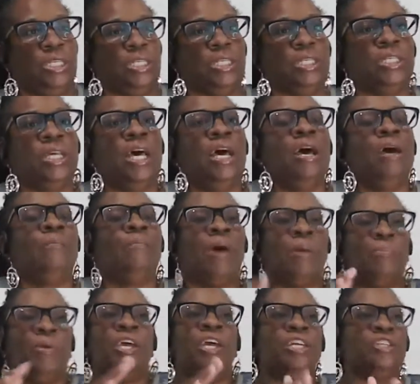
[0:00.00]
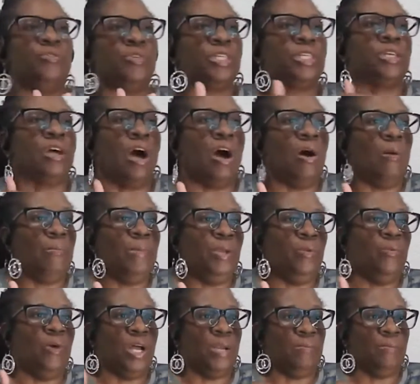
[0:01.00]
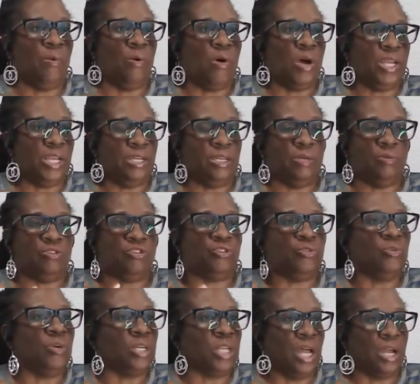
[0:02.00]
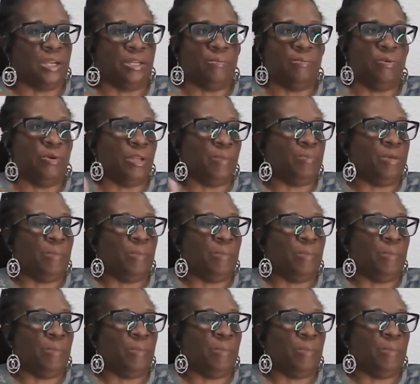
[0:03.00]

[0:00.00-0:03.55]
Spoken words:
Jesus. Pepe Hendricks called me one morning. It was 2 o'clock in the morning.